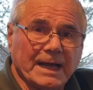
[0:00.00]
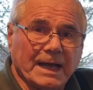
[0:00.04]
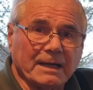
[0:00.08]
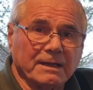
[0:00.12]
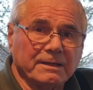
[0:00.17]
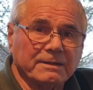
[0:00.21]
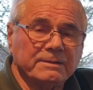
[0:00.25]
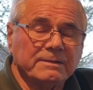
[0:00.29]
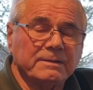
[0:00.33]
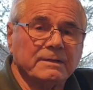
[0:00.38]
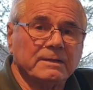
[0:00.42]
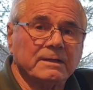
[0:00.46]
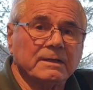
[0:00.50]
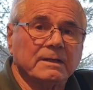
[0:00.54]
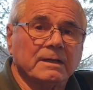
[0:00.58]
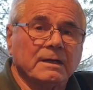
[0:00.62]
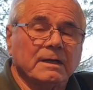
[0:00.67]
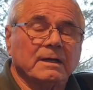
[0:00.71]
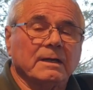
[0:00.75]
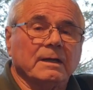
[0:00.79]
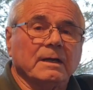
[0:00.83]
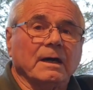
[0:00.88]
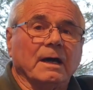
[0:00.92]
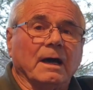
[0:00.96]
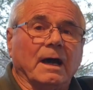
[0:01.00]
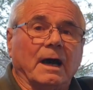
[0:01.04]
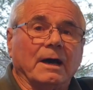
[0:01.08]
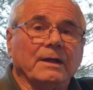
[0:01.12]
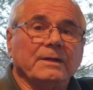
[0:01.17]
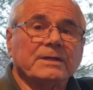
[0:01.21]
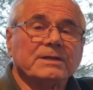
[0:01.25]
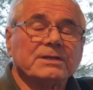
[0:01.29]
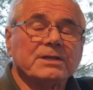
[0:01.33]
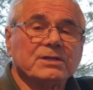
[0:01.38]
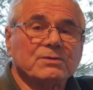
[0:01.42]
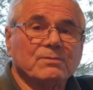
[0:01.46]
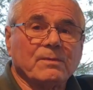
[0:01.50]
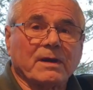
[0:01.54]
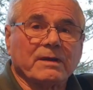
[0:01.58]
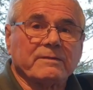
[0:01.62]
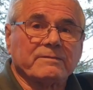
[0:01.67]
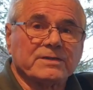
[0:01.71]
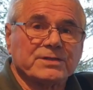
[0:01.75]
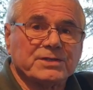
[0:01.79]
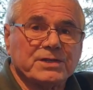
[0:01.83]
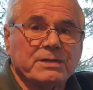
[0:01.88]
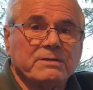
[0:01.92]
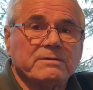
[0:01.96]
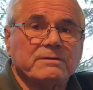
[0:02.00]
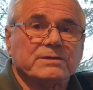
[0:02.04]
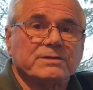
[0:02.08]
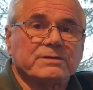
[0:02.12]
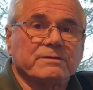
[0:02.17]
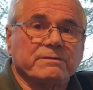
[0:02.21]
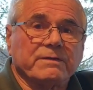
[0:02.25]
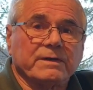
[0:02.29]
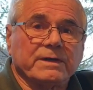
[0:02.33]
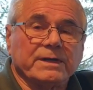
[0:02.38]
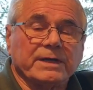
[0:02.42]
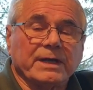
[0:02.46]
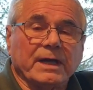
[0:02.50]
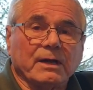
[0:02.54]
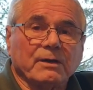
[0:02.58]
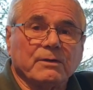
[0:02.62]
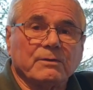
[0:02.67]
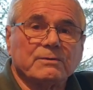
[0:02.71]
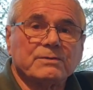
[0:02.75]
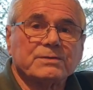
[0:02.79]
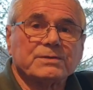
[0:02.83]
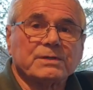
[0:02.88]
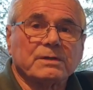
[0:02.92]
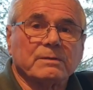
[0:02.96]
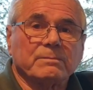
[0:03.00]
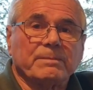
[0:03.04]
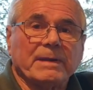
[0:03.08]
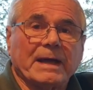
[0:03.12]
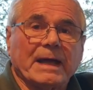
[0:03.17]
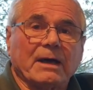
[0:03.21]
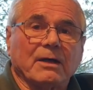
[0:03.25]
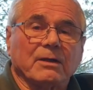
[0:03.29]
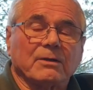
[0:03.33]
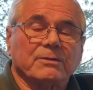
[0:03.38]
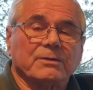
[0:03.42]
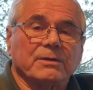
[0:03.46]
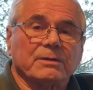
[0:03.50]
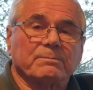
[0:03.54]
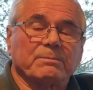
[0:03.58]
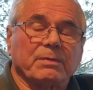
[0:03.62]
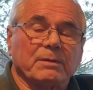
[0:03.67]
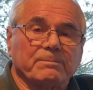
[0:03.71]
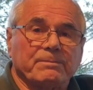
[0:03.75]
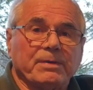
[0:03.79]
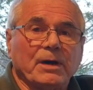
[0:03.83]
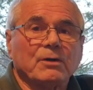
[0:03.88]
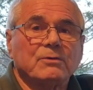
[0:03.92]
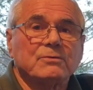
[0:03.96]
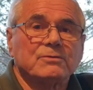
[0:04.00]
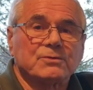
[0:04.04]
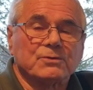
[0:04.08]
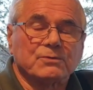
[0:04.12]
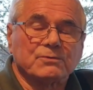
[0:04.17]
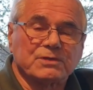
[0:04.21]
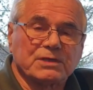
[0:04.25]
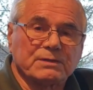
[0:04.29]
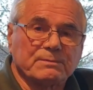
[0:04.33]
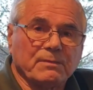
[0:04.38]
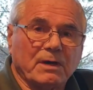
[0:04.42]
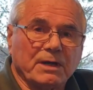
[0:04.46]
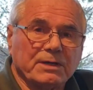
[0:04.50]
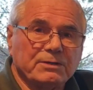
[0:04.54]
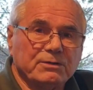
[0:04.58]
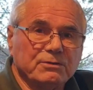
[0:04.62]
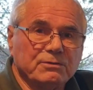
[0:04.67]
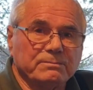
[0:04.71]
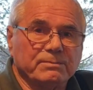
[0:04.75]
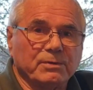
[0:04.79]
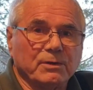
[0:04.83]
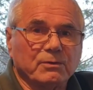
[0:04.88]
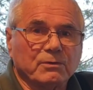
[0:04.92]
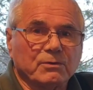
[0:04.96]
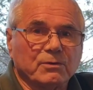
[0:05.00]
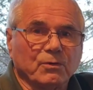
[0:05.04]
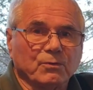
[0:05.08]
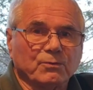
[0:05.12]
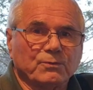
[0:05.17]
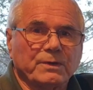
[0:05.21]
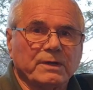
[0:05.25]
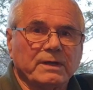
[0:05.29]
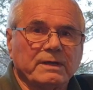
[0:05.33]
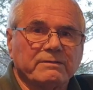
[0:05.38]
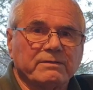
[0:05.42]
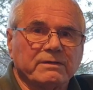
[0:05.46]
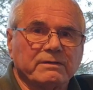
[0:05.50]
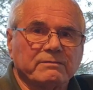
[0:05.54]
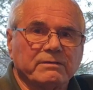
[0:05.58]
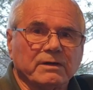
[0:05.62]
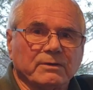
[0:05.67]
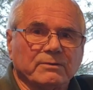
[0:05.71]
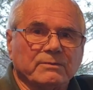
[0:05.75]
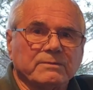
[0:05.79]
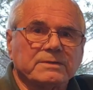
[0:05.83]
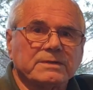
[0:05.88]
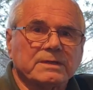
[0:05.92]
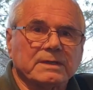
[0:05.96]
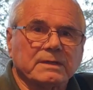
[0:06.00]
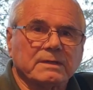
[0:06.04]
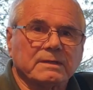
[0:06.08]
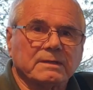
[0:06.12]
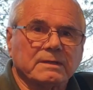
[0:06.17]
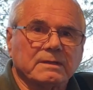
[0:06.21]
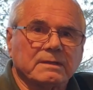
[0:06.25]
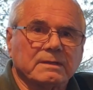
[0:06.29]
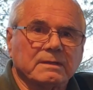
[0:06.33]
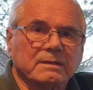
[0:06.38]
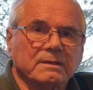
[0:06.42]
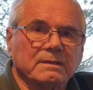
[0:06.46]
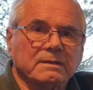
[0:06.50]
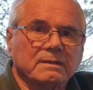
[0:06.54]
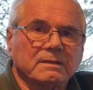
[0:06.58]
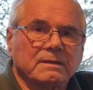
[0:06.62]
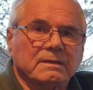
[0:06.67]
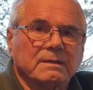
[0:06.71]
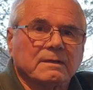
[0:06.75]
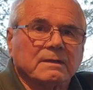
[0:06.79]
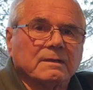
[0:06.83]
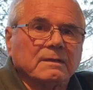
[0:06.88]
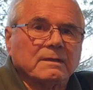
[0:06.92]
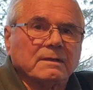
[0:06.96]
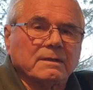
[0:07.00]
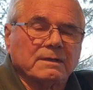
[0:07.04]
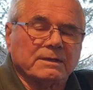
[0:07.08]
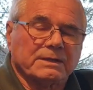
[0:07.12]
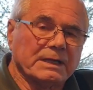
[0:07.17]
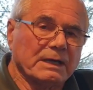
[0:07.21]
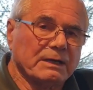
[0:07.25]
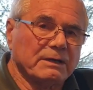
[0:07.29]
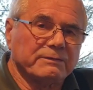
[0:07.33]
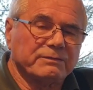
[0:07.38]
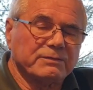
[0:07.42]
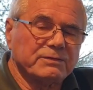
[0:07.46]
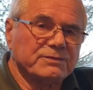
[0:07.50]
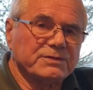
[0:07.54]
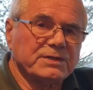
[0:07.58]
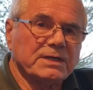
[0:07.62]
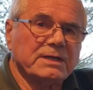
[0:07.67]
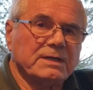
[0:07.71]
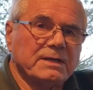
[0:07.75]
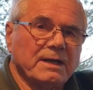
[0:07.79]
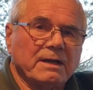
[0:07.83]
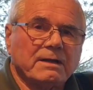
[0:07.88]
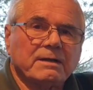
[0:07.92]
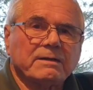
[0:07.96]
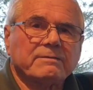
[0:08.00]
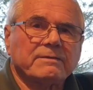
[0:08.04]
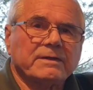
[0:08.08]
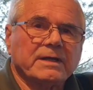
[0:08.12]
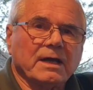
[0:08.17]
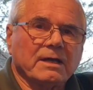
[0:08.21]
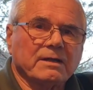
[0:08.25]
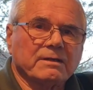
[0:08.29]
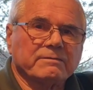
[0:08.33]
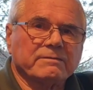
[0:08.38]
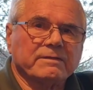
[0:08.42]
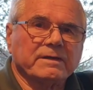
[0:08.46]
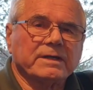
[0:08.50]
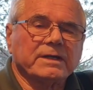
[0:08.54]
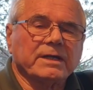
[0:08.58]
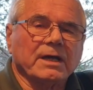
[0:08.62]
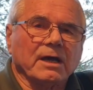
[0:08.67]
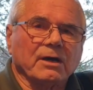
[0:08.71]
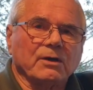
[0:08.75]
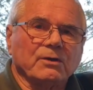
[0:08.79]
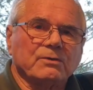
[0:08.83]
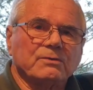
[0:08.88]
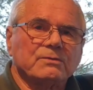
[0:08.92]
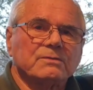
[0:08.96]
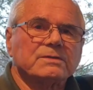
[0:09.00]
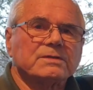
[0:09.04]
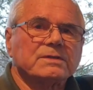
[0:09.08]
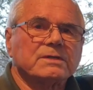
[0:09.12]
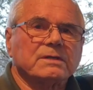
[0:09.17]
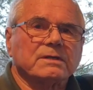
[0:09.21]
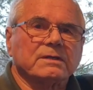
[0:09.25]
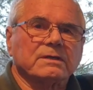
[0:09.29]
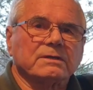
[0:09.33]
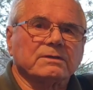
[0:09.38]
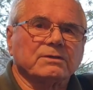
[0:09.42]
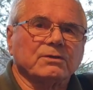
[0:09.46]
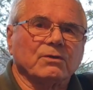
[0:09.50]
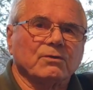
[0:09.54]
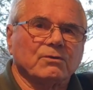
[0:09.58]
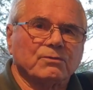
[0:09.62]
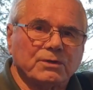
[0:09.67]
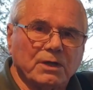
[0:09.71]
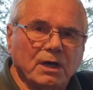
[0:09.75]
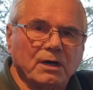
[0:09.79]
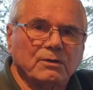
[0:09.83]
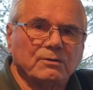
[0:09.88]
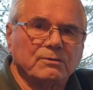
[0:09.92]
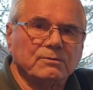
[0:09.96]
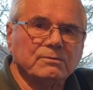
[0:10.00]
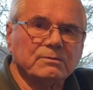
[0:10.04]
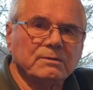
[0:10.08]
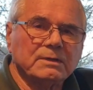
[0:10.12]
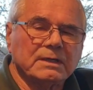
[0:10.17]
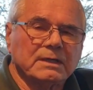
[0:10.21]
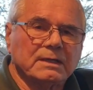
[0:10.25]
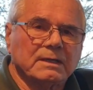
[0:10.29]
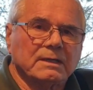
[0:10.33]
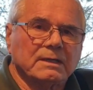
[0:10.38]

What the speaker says: Allen, and this is one of a series of videos about the proposals in my new book called The Living Vote. Now, if you've seen any of the other videos, you'll know